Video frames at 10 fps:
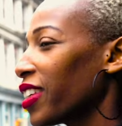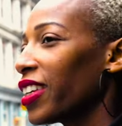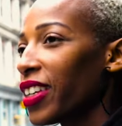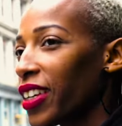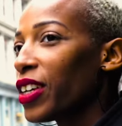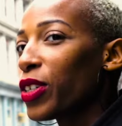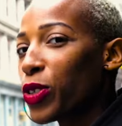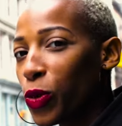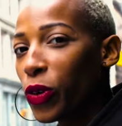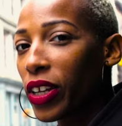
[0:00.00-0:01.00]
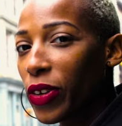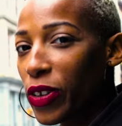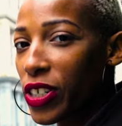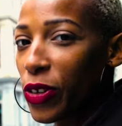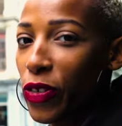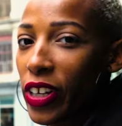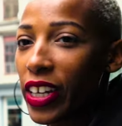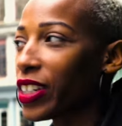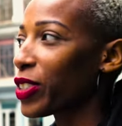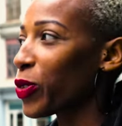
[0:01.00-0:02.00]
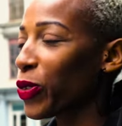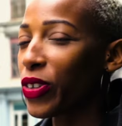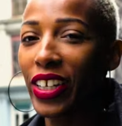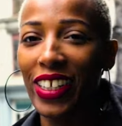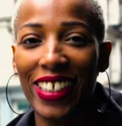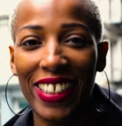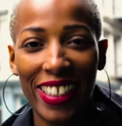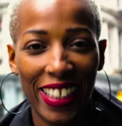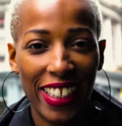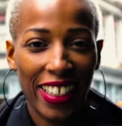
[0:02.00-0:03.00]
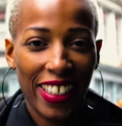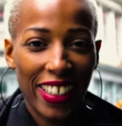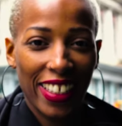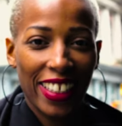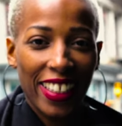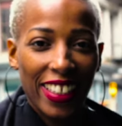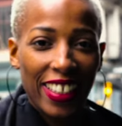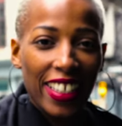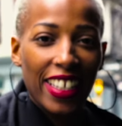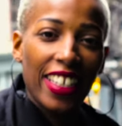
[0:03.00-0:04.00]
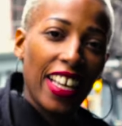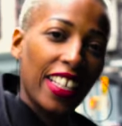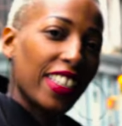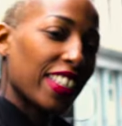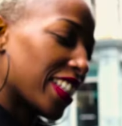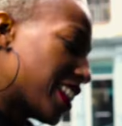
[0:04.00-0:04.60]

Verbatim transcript: an adult, to create a teddy bear, you already been judged. It's a funny thing,